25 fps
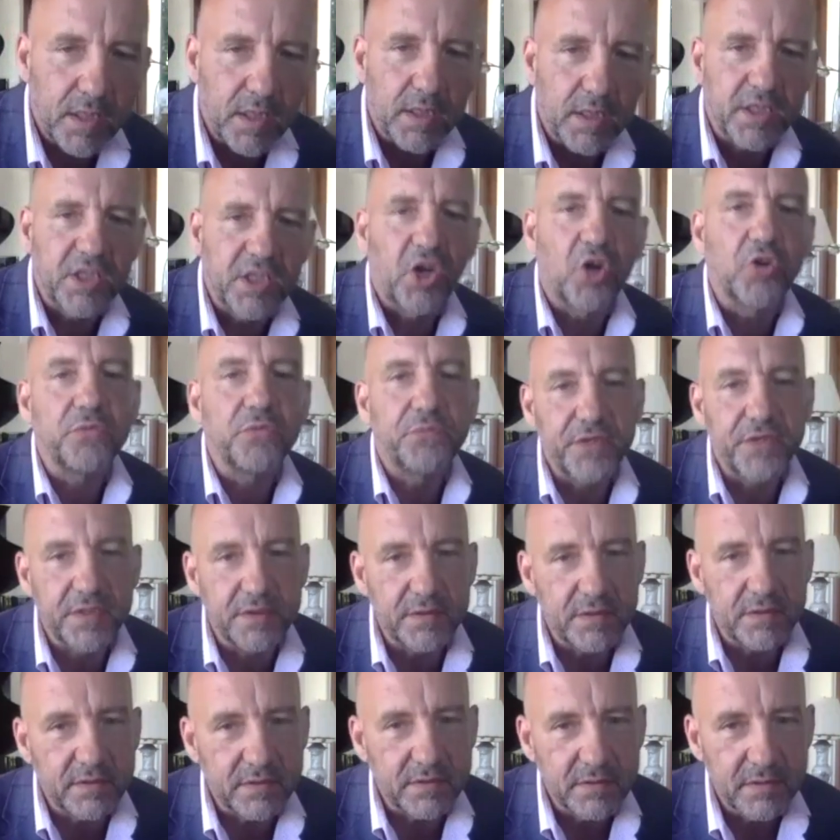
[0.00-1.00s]

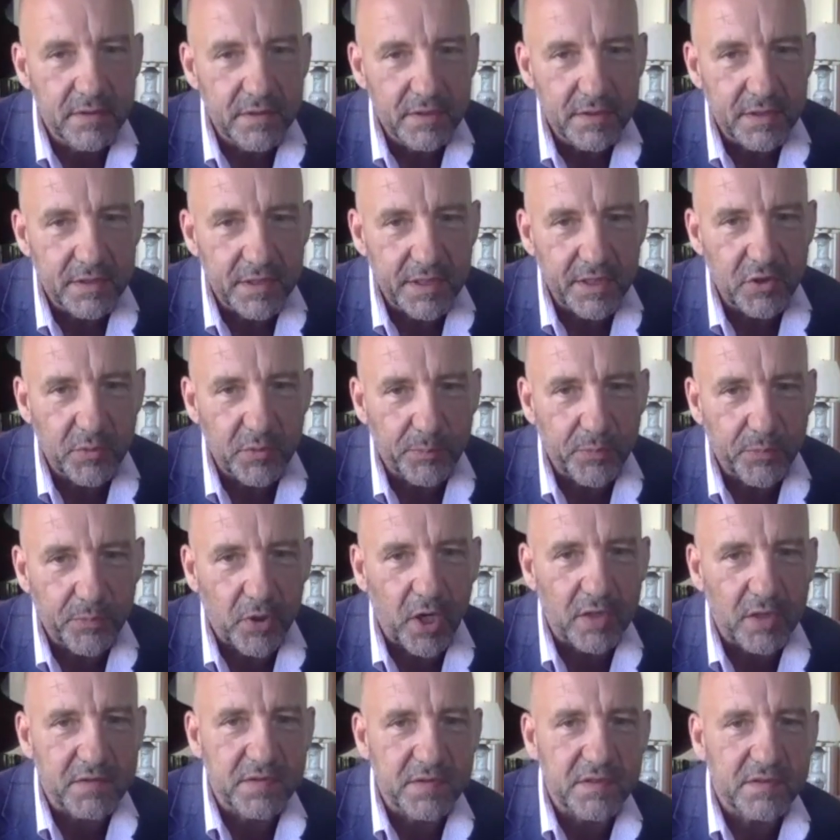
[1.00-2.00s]
confident in the
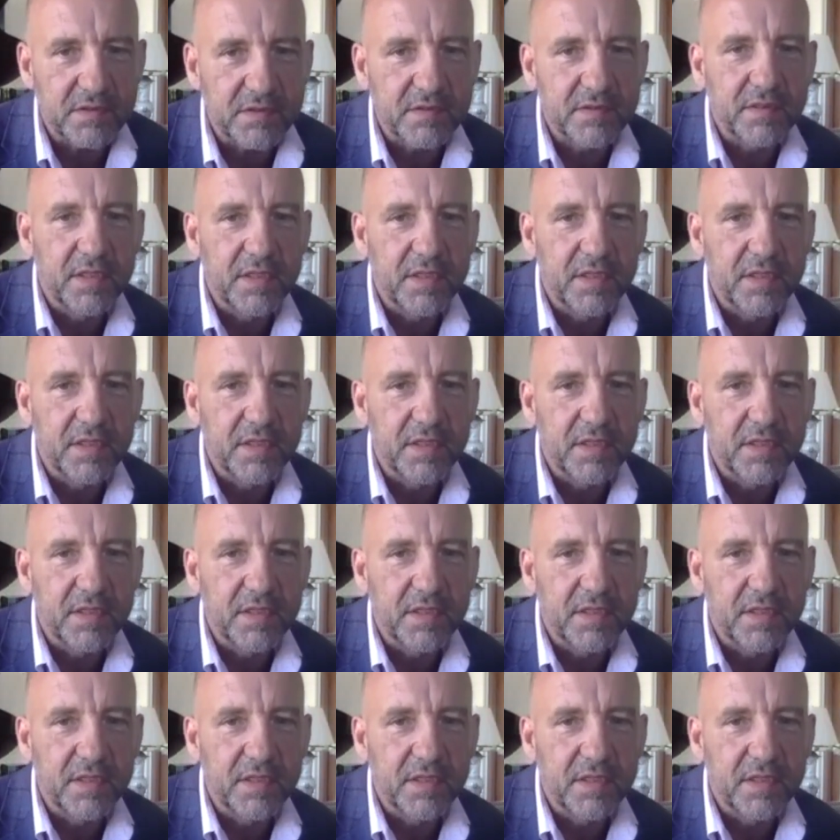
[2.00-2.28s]
process,